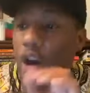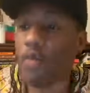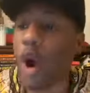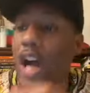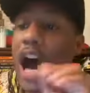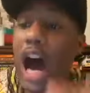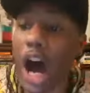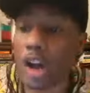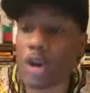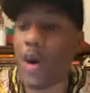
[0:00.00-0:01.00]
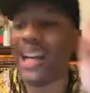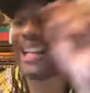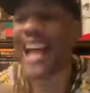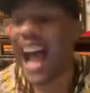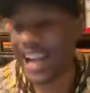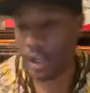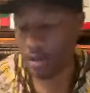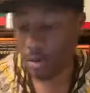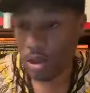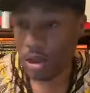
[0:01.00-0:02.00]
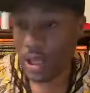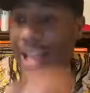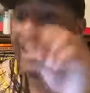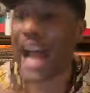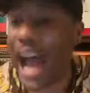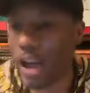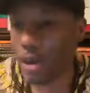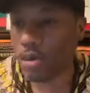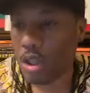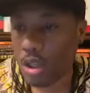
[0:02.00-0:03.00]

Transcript: wrote an article entitled entitled